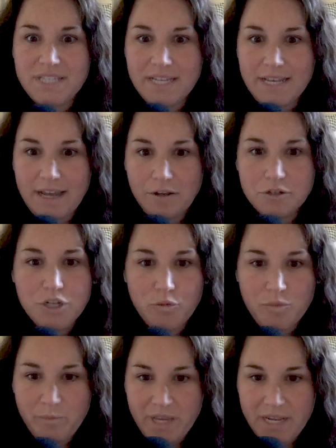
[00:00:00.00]
seeking out
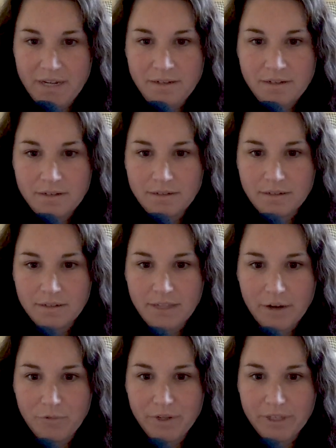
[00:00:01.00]
dopamine,
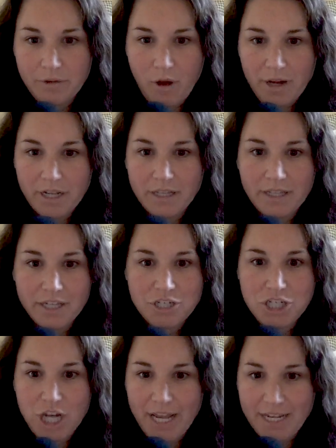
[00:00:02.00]
like really wanting yep, like
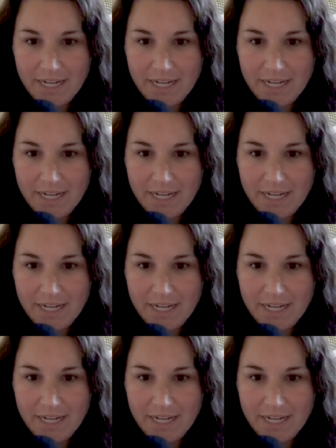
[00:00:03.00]
dopamine.